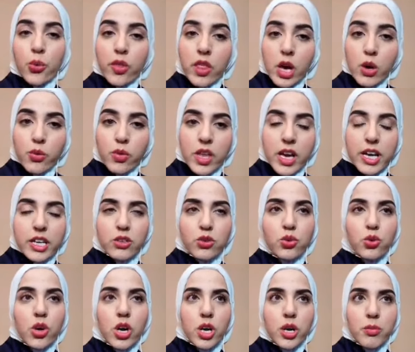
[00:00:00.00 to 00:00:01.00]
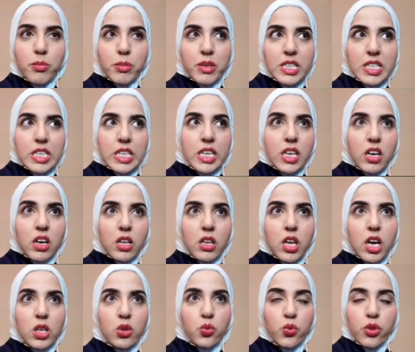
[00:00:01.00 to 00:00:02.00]
without that you are missing a
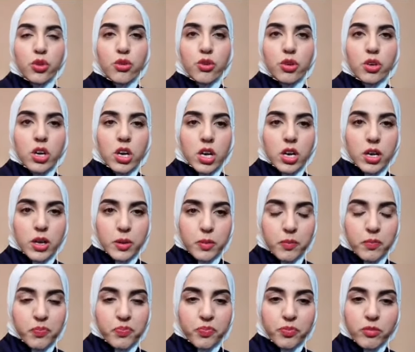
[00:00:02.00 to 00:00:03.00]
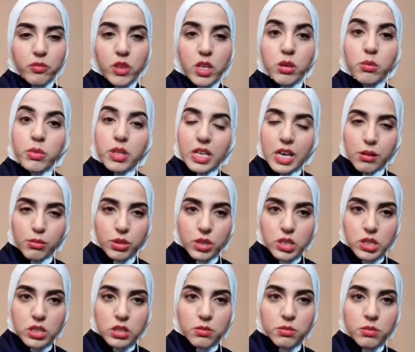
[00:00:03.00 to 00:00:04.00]
lot with your um,
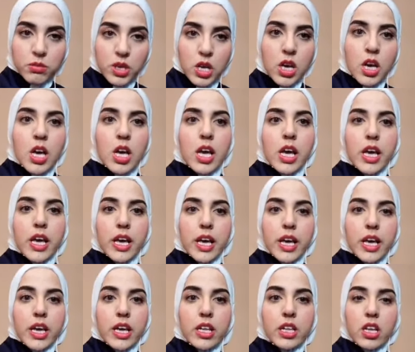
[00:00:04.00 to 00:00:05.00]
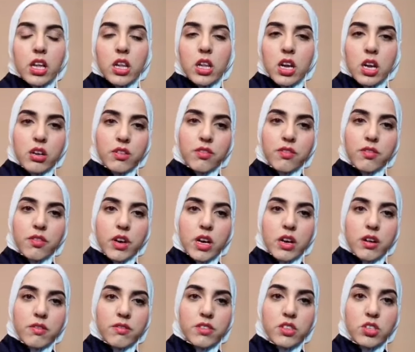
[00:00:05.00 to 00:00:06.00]
metabolism and a lot of
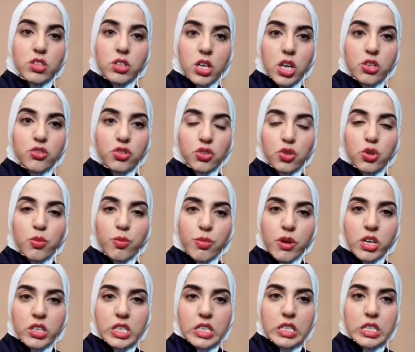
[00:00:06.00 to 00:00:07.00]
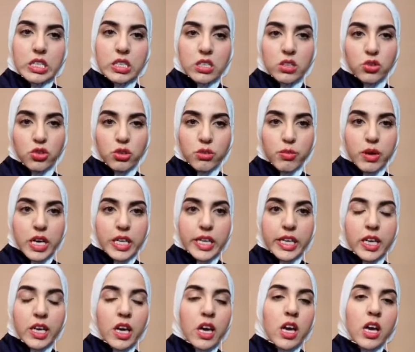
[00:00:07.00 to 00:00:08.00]
uh, physiological processes in your
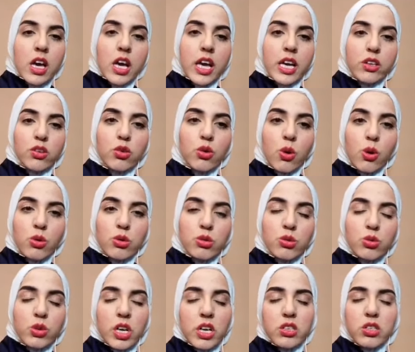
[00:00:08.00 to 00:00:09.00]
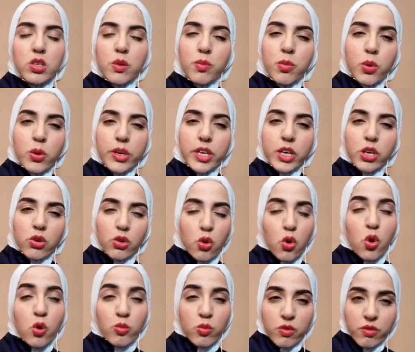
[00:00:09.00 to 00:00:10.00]
body and you're also not supporting your
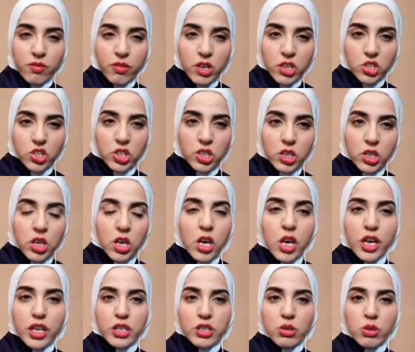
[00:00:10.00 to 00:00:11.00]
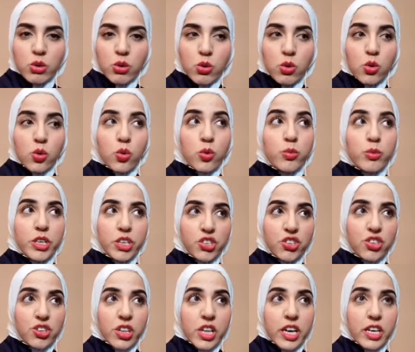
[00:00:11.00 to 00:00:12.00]
hormone function so make
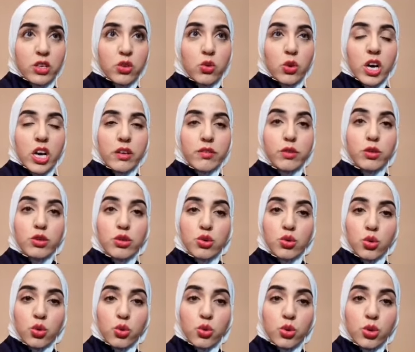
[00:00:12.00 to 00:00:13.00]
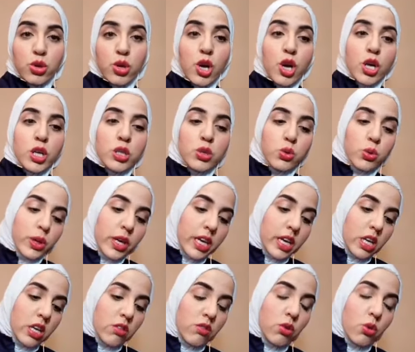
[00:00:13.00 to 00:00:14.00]
sure that you have your suhoor so it
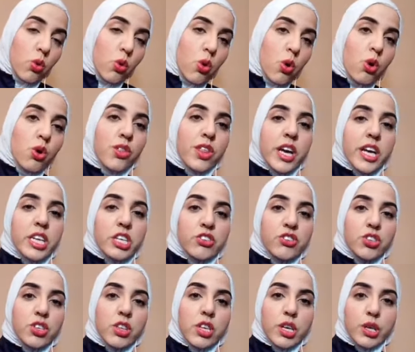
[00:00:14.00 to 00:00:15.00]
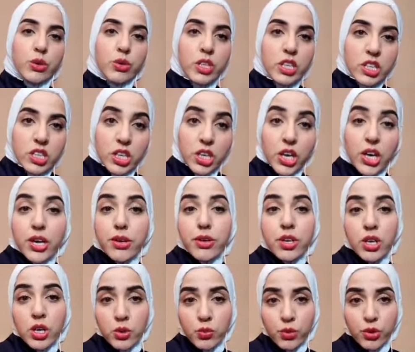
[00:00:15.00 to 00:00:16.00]
can give you all the energy that you need to
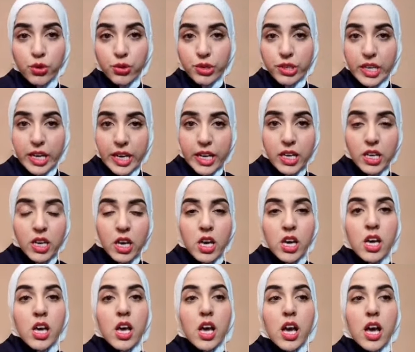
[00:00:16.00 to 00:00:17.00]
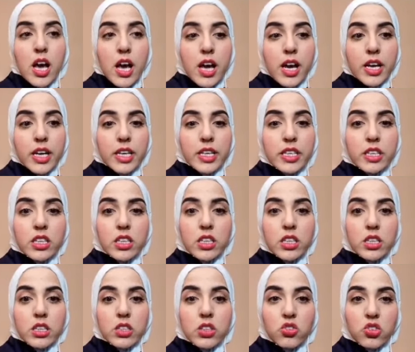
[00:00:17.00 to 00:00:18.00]
carry on with your day
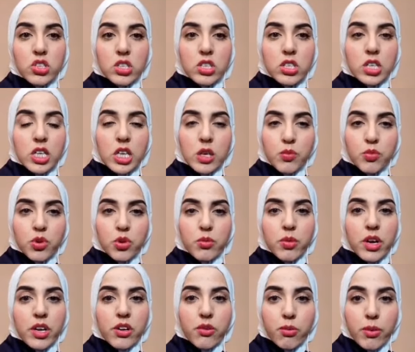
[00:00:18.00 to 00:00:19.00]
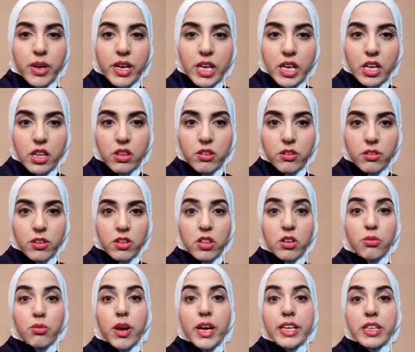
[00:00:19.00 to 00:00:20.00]
and just to keep your body running in the
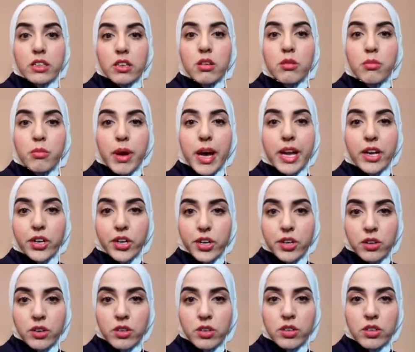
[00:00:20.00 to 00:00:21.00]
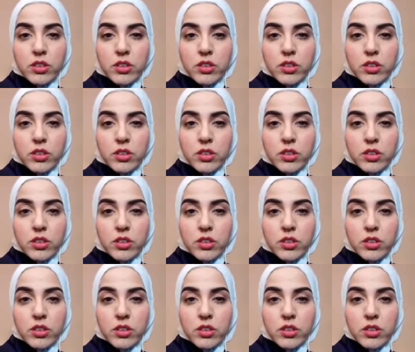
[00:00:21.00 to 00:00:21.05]
in the right manner